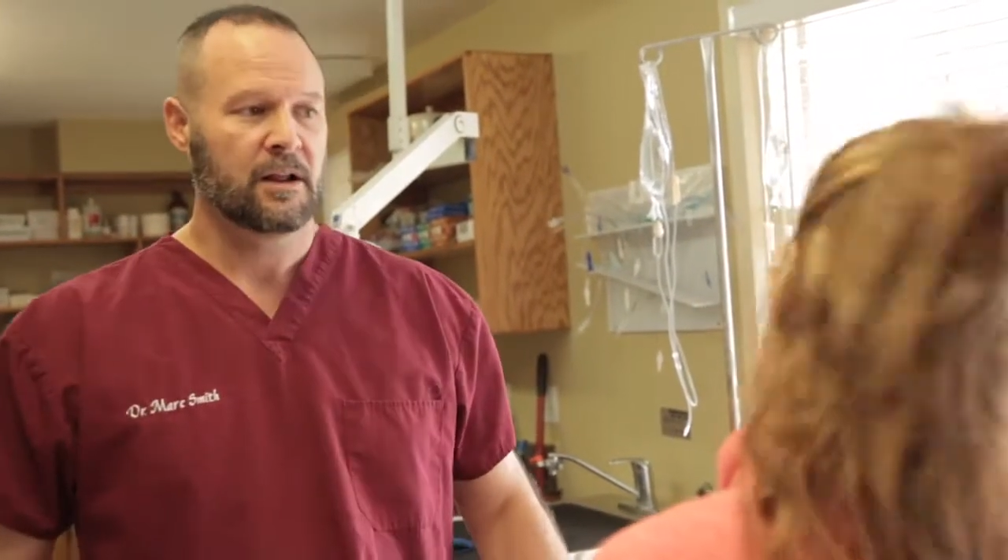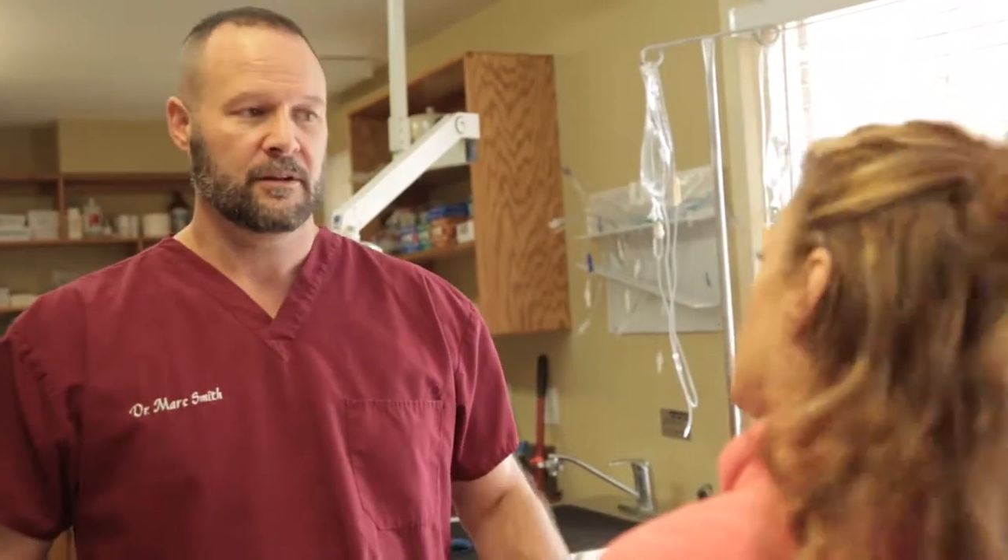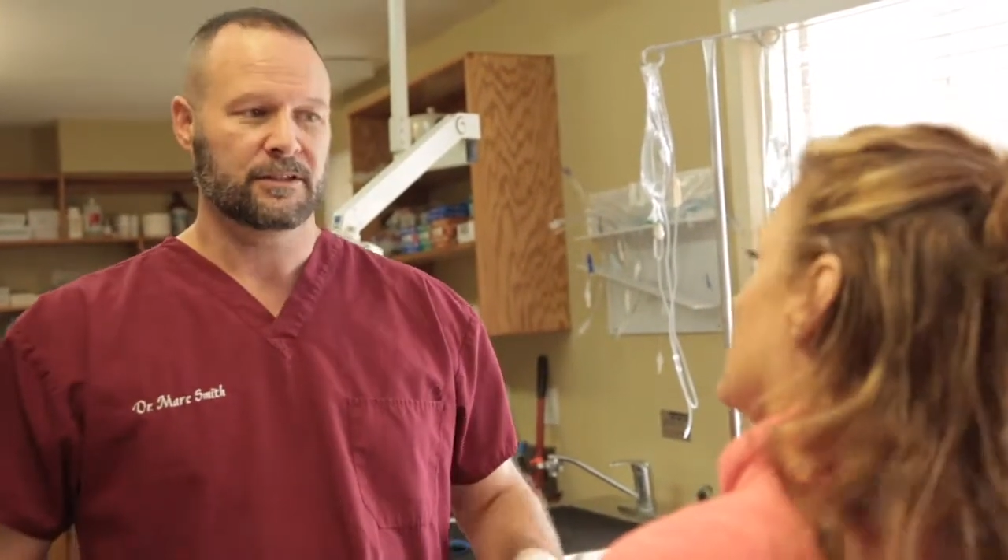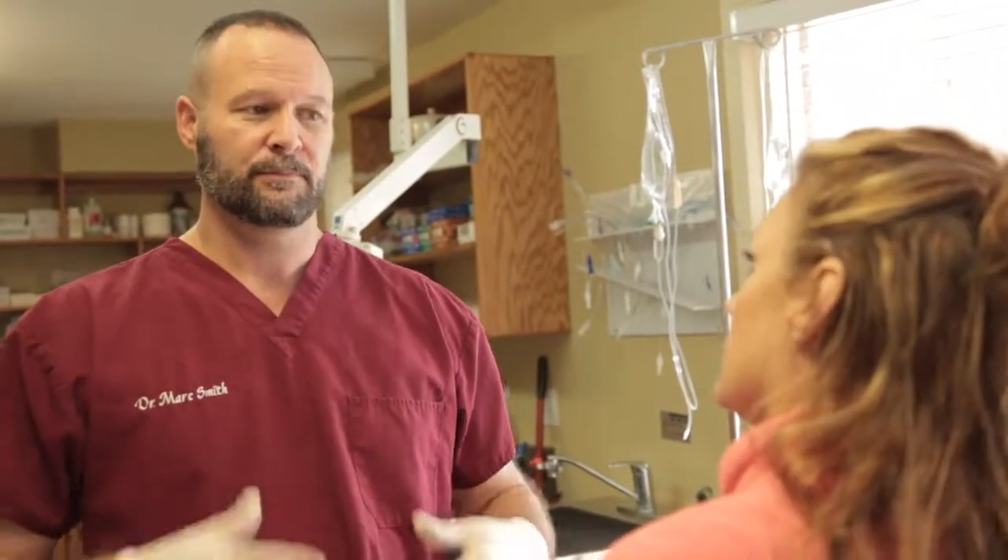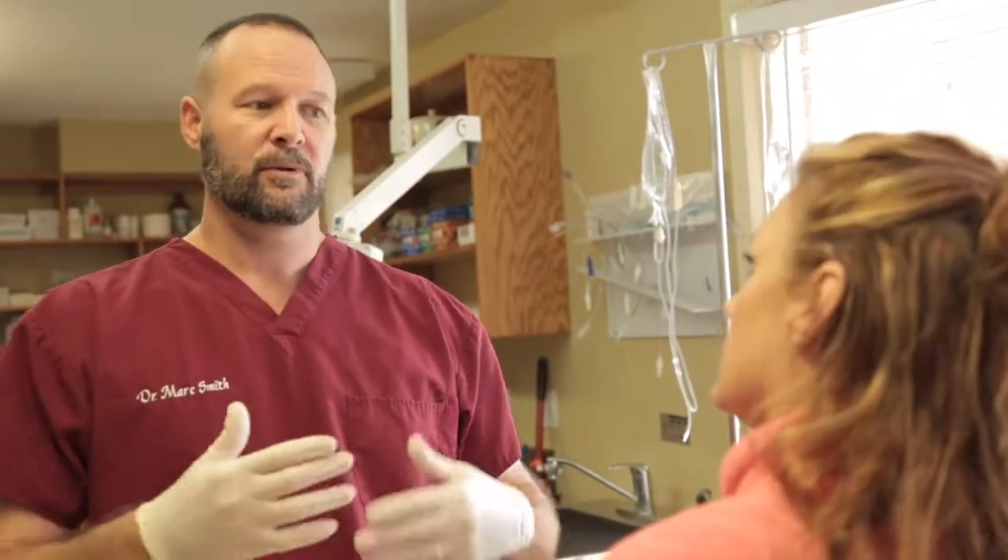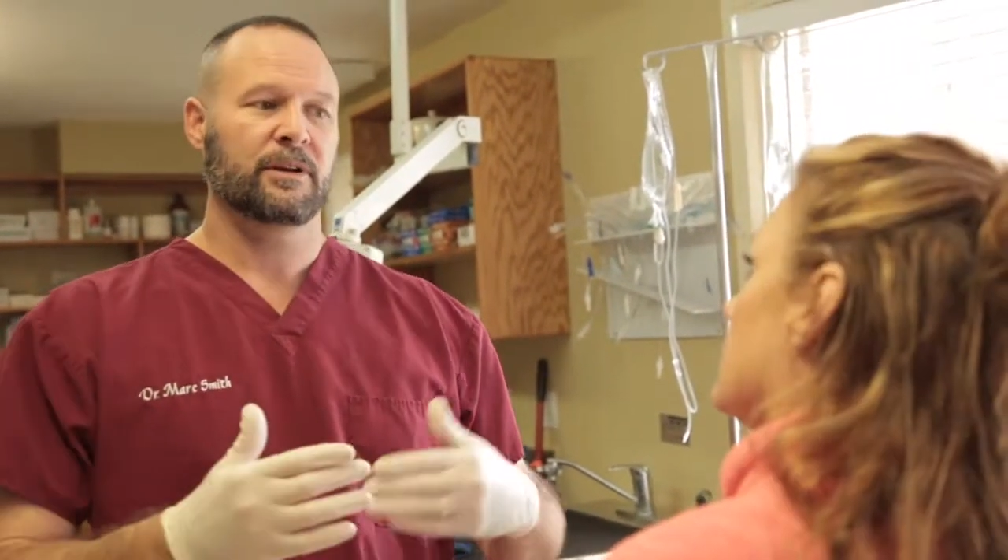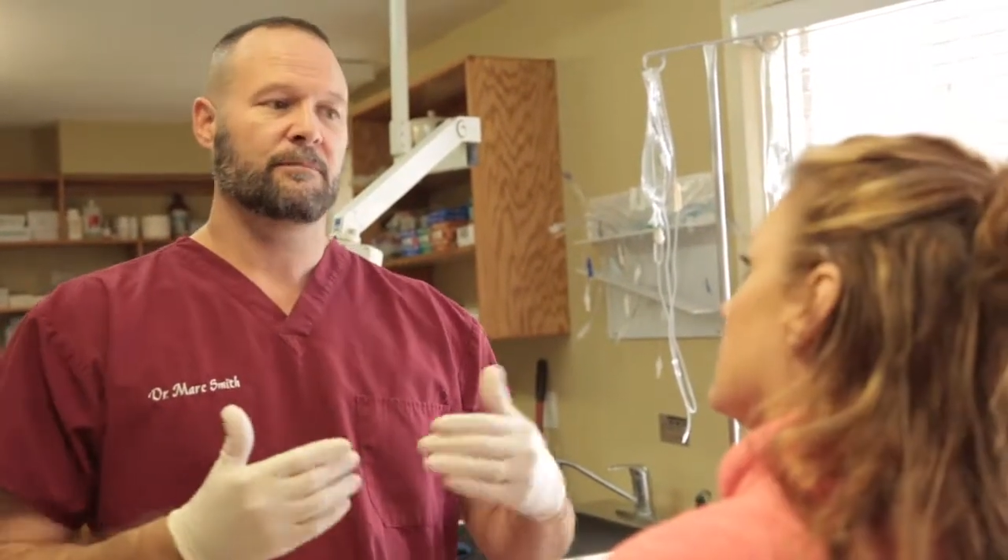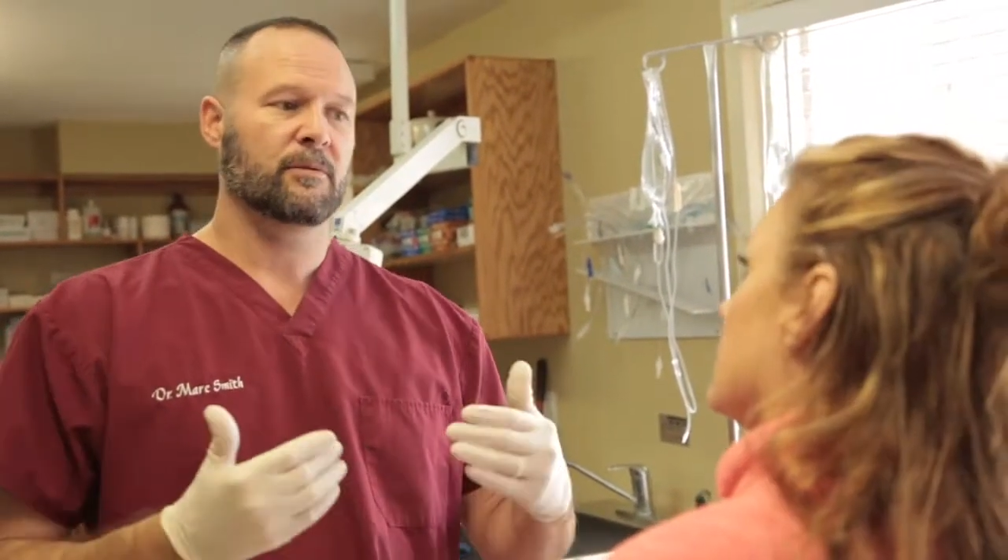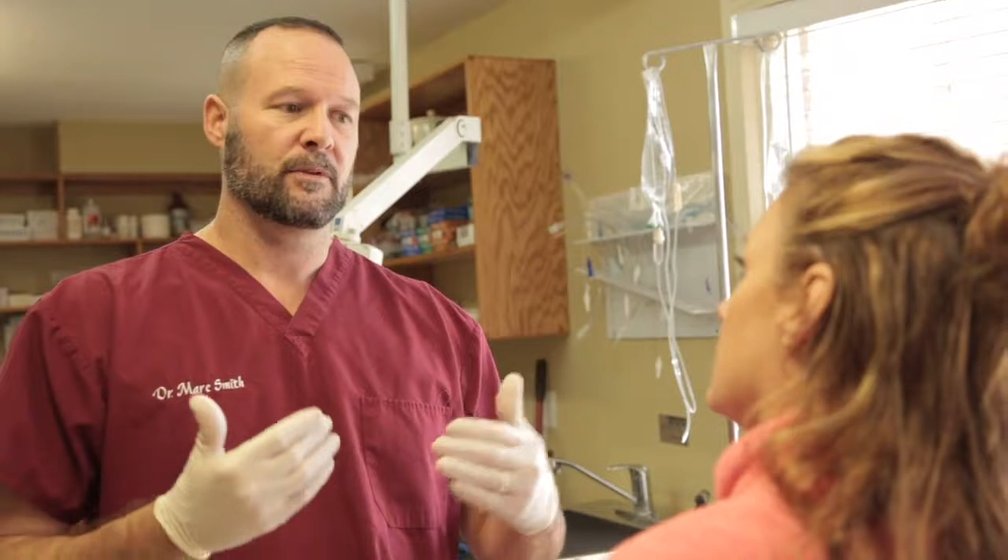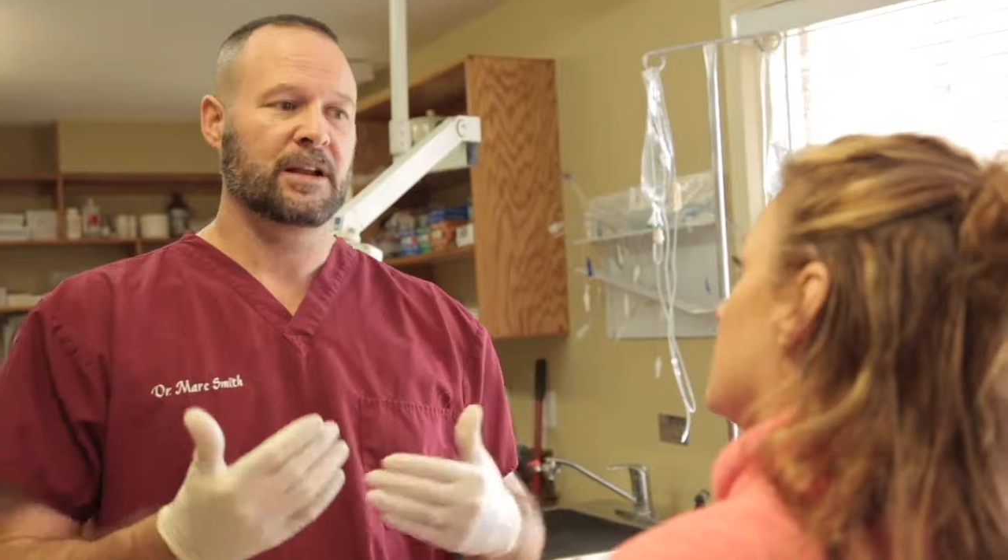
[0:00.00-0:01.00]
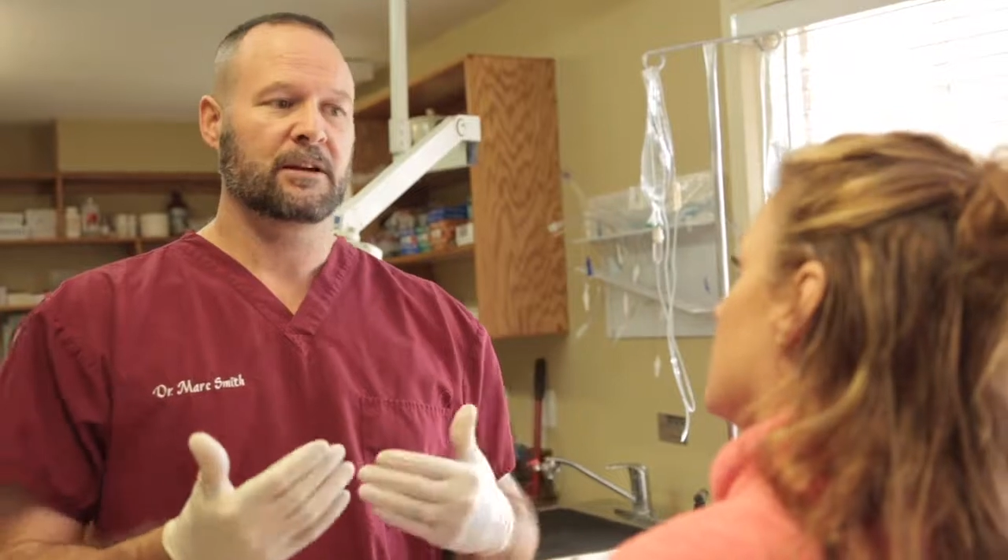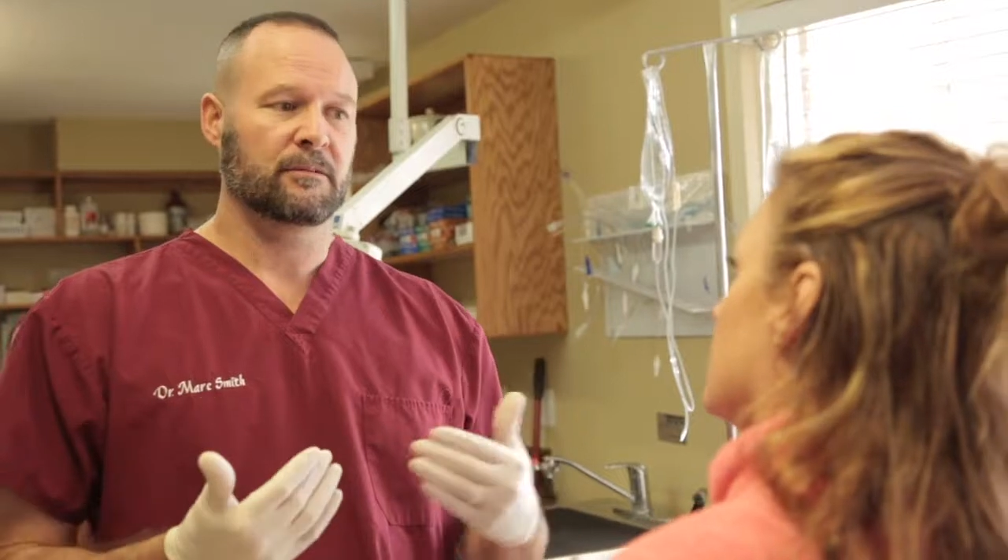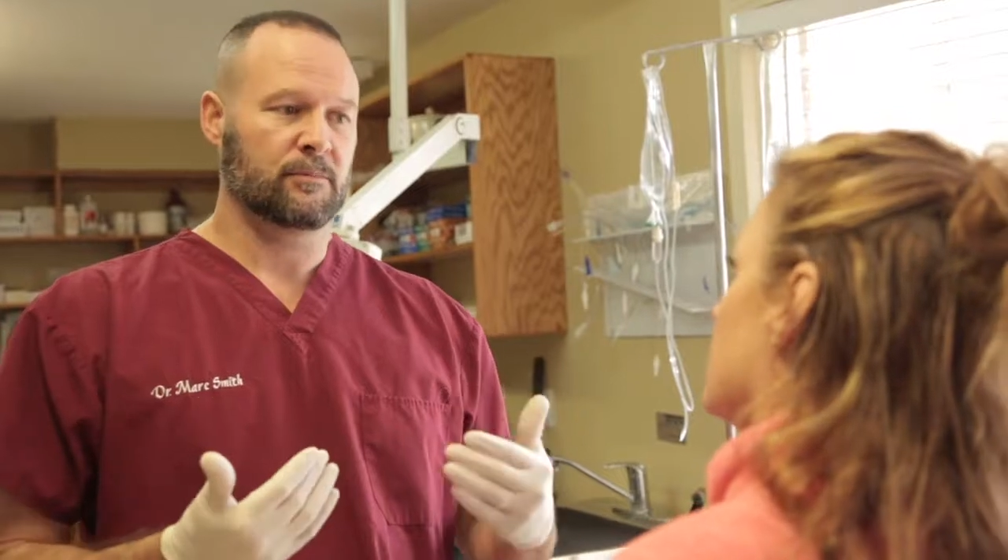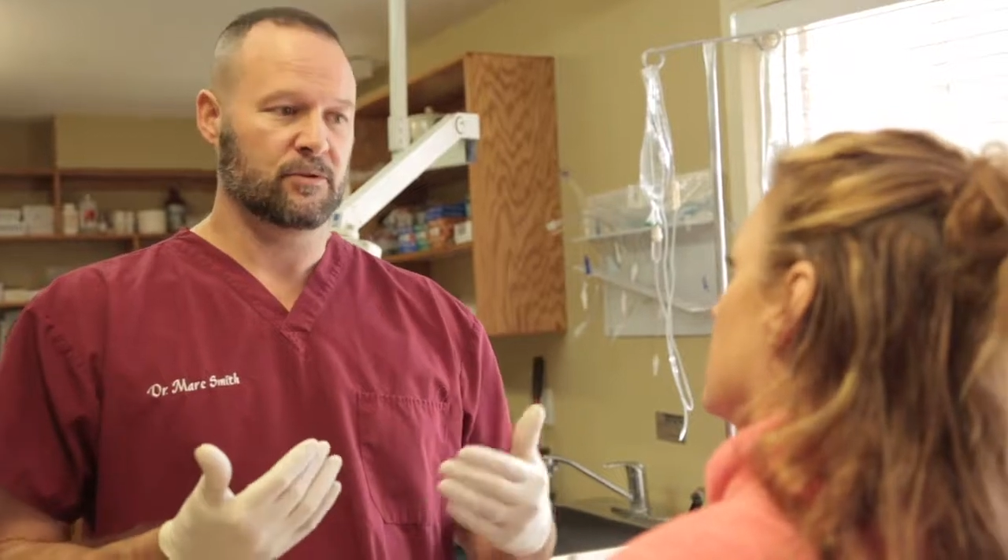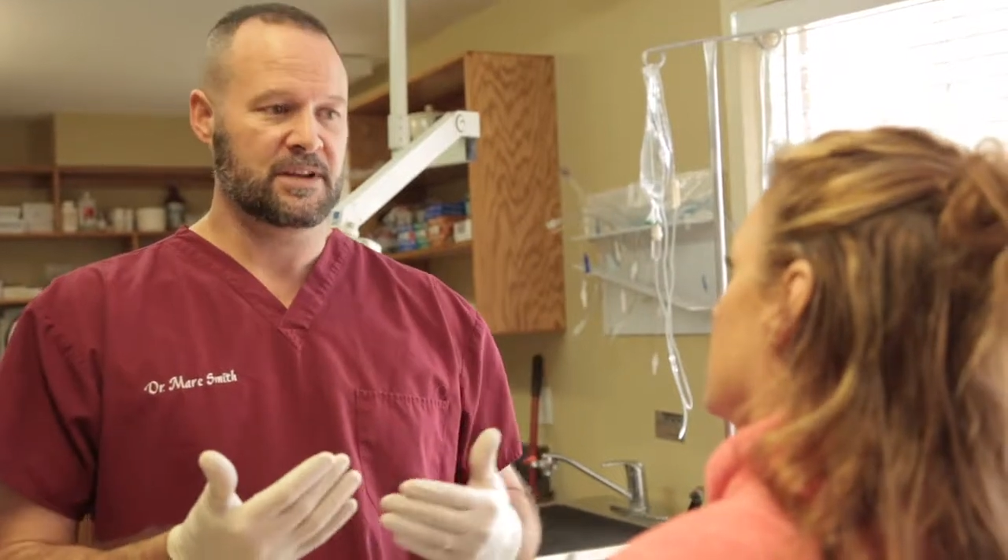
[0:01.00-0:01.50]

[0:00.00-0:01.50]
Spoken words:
there's pretty predictable